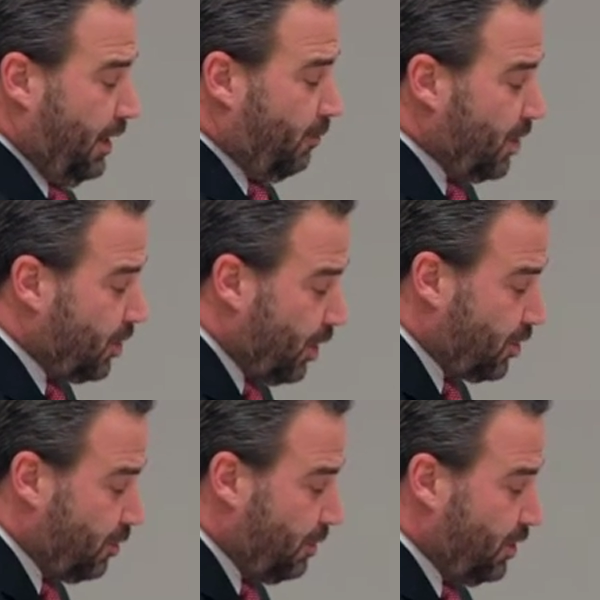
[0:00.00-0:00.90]
have
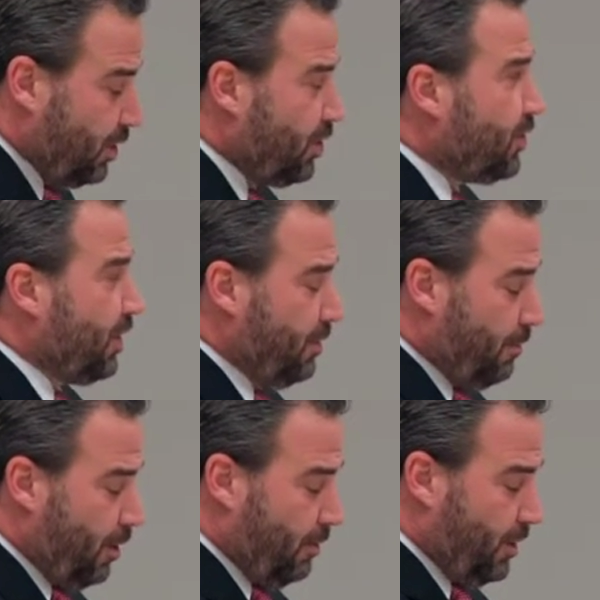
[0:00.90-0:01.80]
restructured positions and
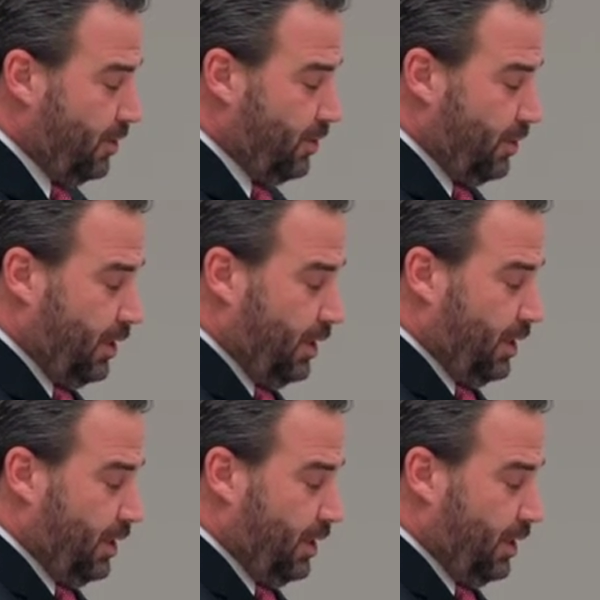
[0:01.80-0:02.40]
departments,